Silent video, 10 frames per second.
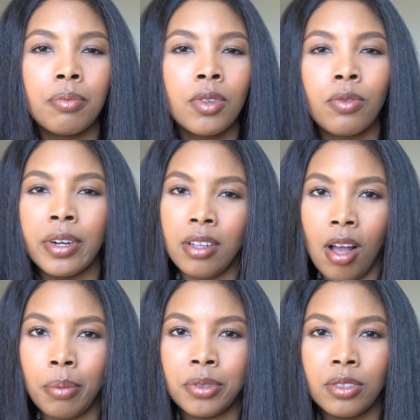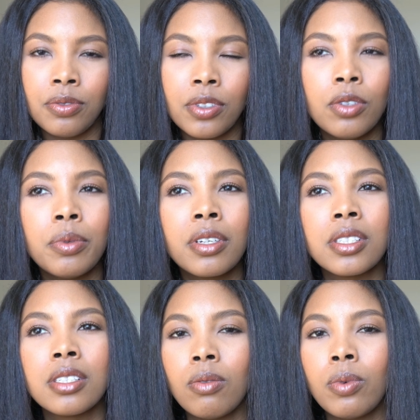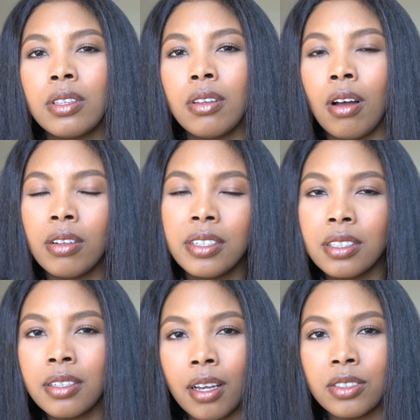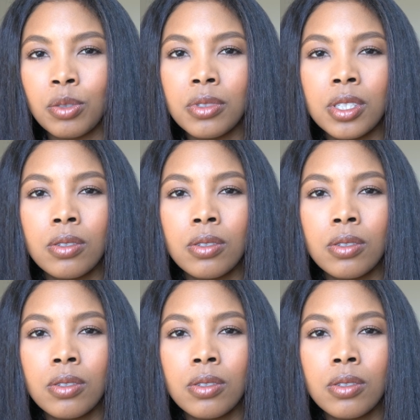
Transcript: a great option for you because with all the attachments,